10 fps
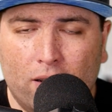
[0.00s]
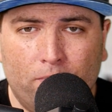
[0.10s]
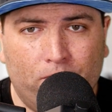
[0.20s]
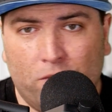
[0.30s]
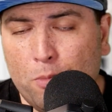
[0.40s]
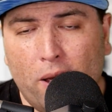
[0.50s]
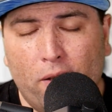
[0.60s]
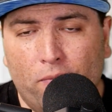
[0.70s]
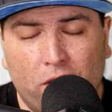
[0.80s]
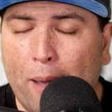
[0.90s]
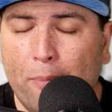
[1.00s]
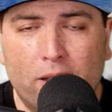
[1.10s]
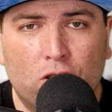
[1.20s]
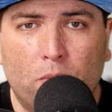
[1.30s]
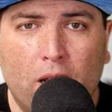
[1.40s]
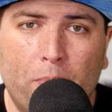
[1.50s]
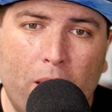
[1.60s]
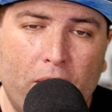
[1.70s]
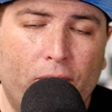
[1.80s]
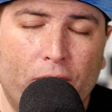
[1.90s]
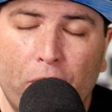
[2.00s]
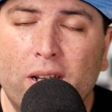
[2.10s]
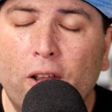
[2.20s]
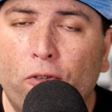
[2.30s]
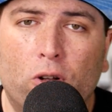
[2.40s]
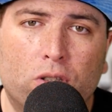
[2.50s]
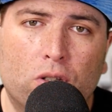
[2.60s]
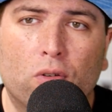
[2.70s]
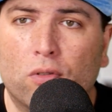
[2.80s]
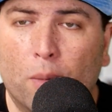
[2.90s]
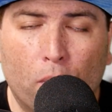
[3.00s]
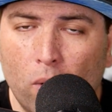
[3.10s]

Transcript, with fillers: That could be time consuming and maybe very difficult to do.